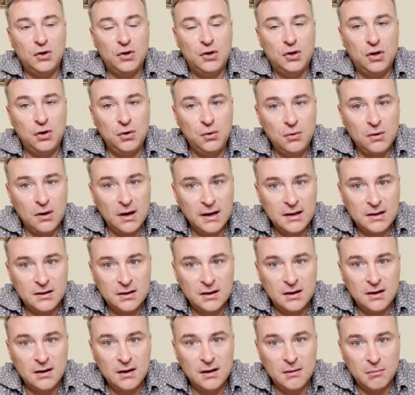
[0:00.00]
two nights
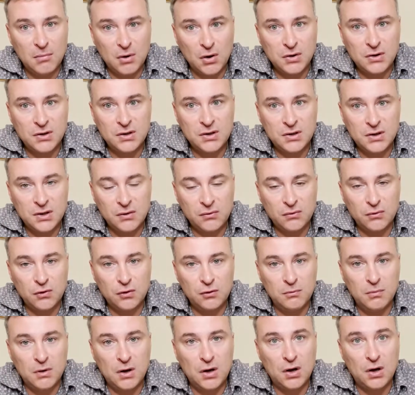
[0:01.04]
in the emergency
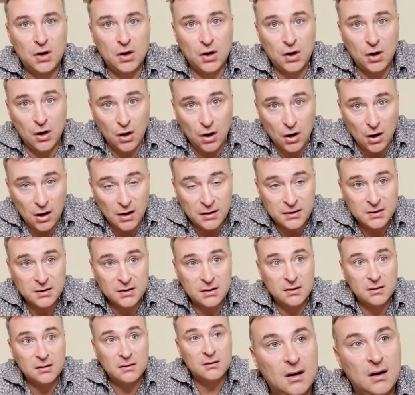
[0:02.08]
room
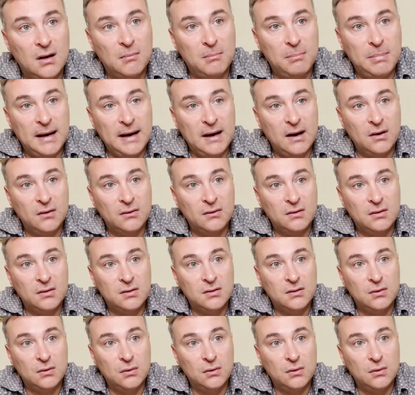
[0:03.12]
cost about